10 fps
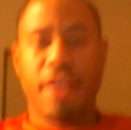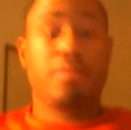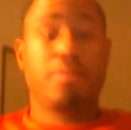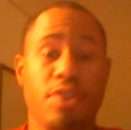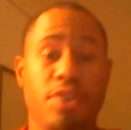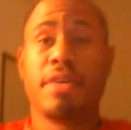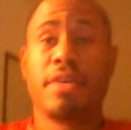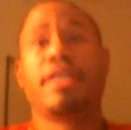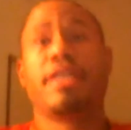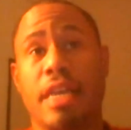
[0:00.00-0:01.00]
I'll use me
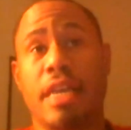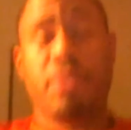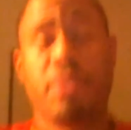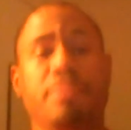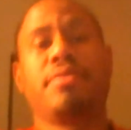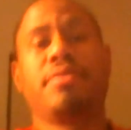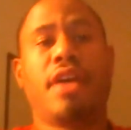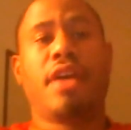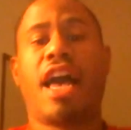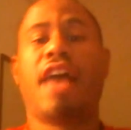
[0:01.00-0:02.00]
as an example.
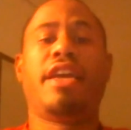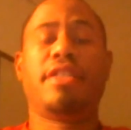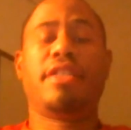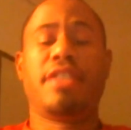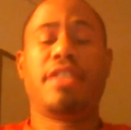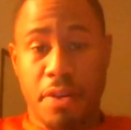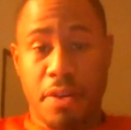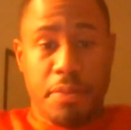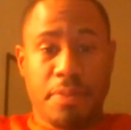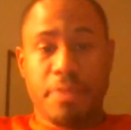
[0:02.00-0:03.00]
I have an 18-year-old